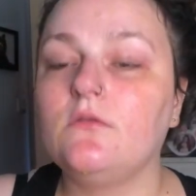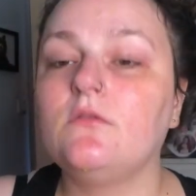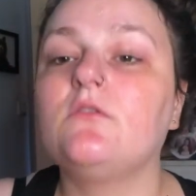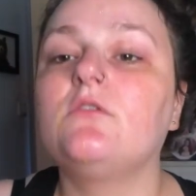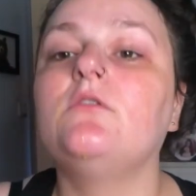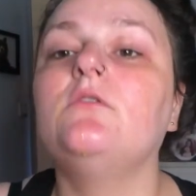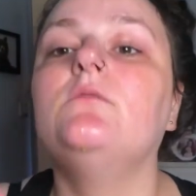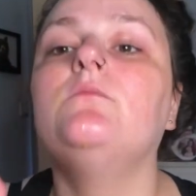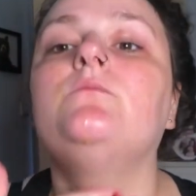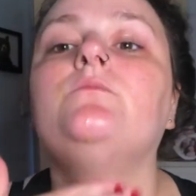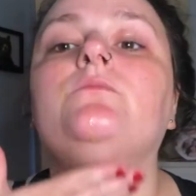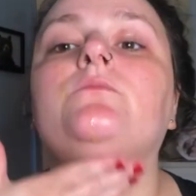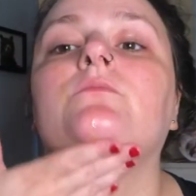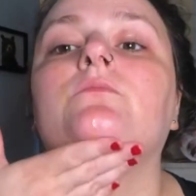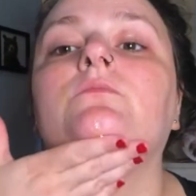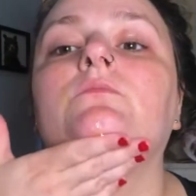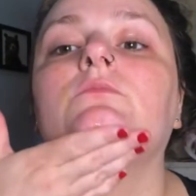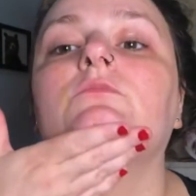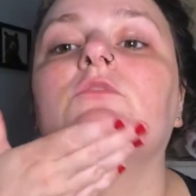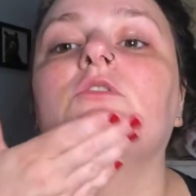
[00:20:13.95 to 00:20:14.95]
So
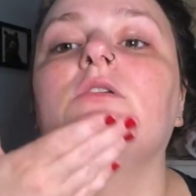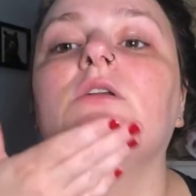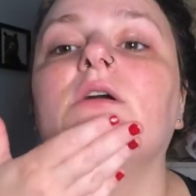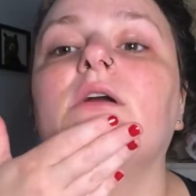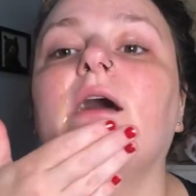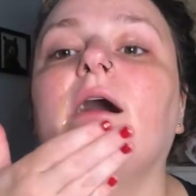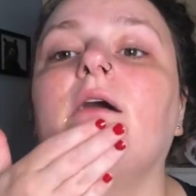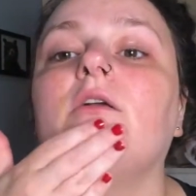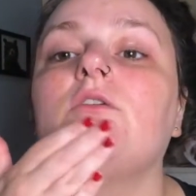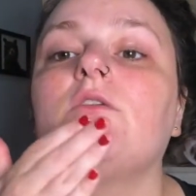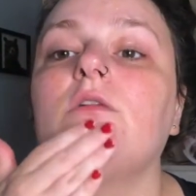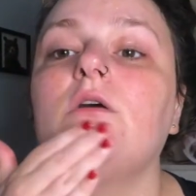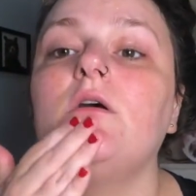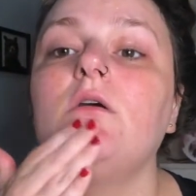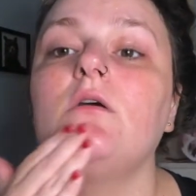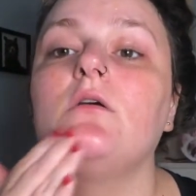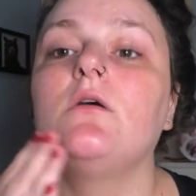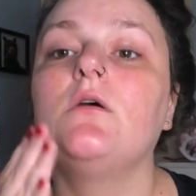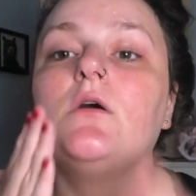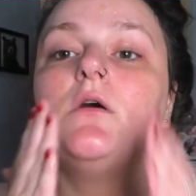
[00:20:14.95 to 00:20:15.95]
it's gonna catch
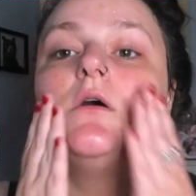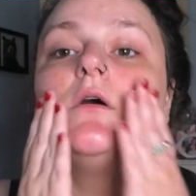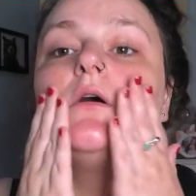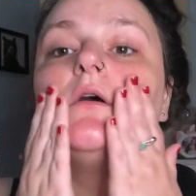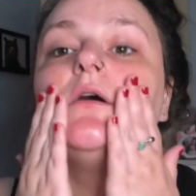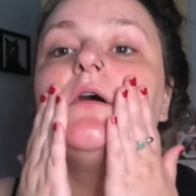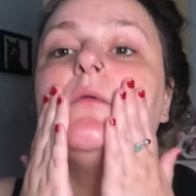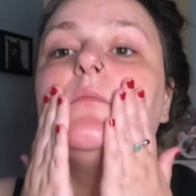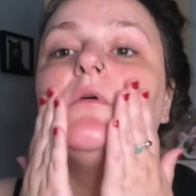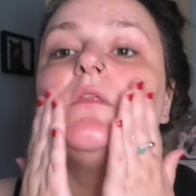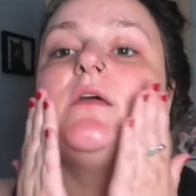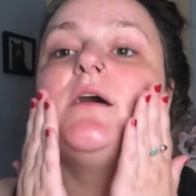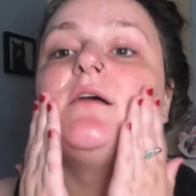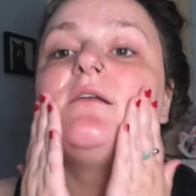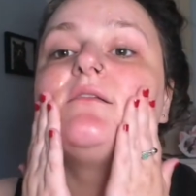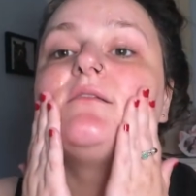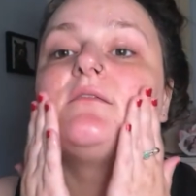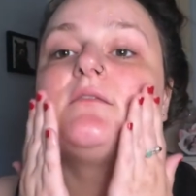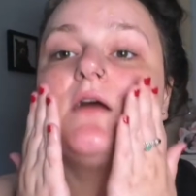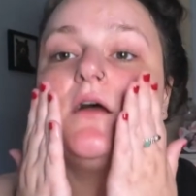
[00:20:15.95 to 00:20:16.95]
that. And with
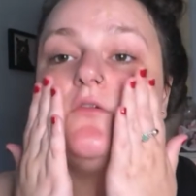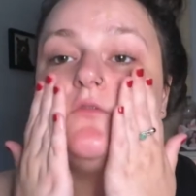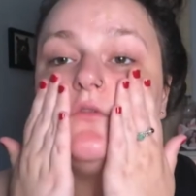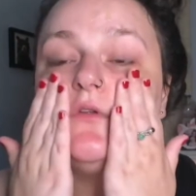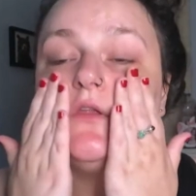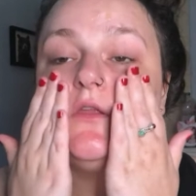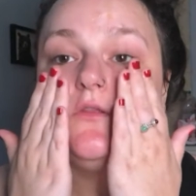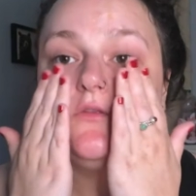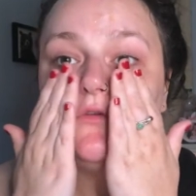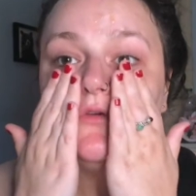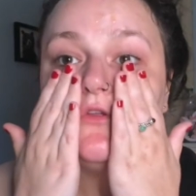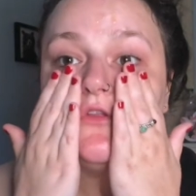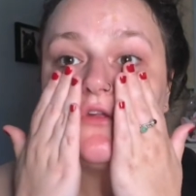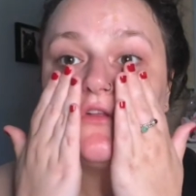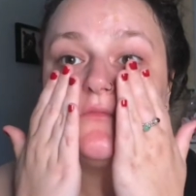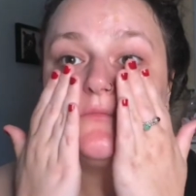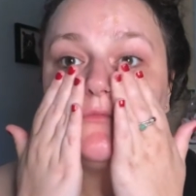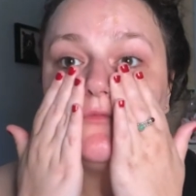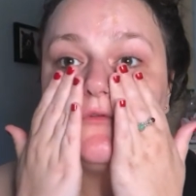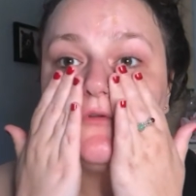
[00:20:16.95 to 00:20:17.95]
this, I really do
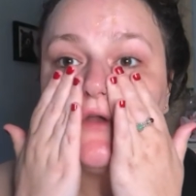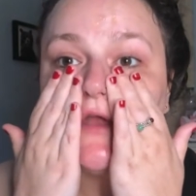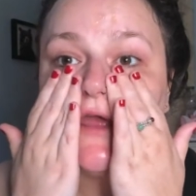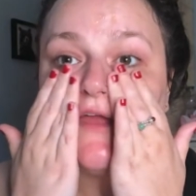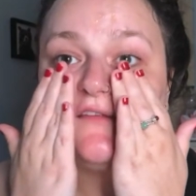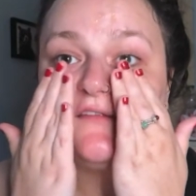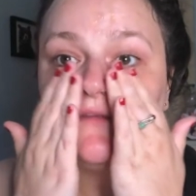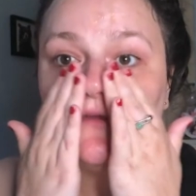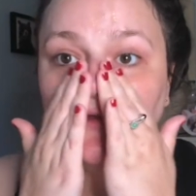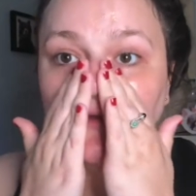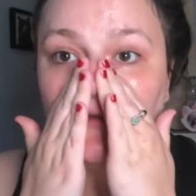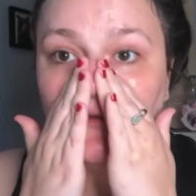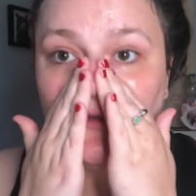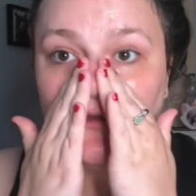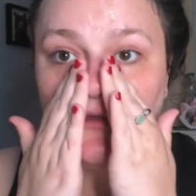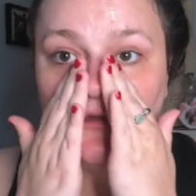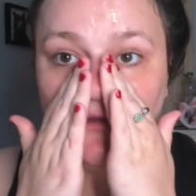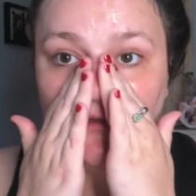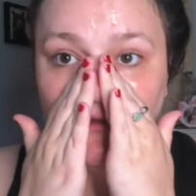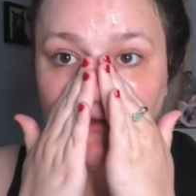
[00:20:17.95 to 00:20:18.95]
just press it
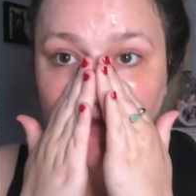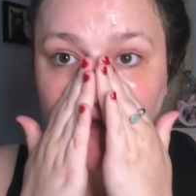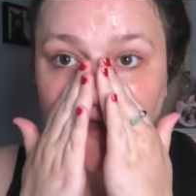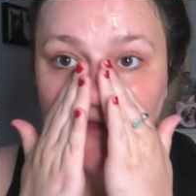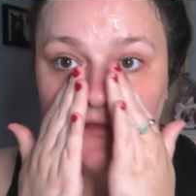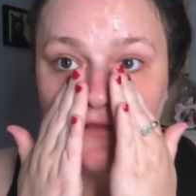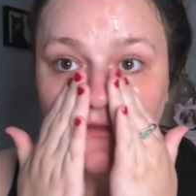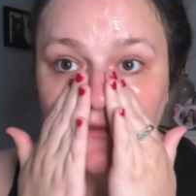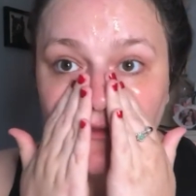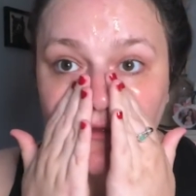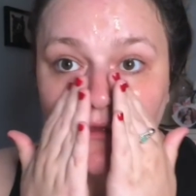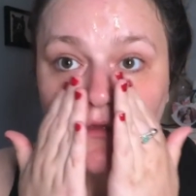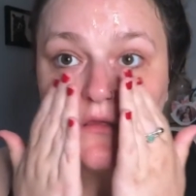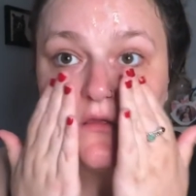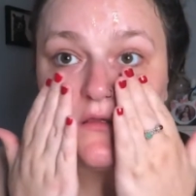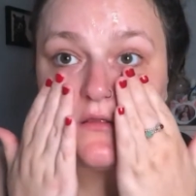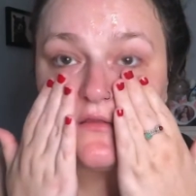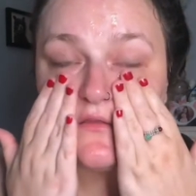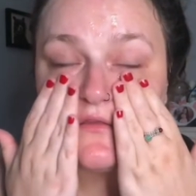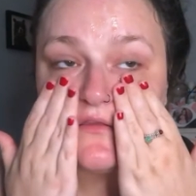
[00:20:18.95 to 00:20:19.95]
into
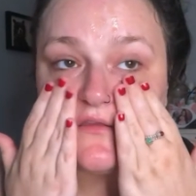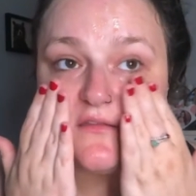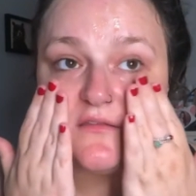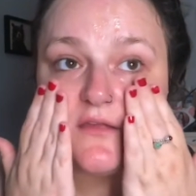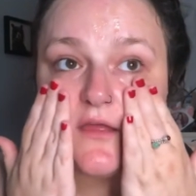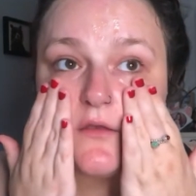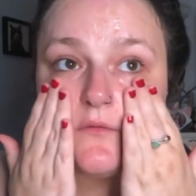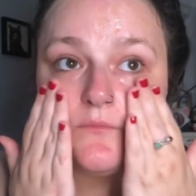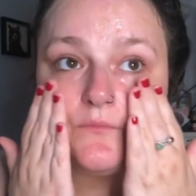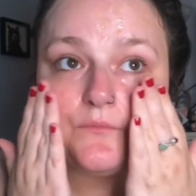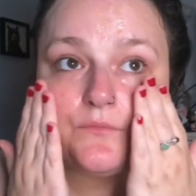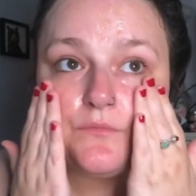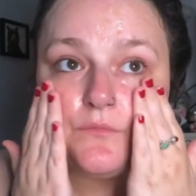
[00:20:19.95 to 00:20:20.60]
the skin.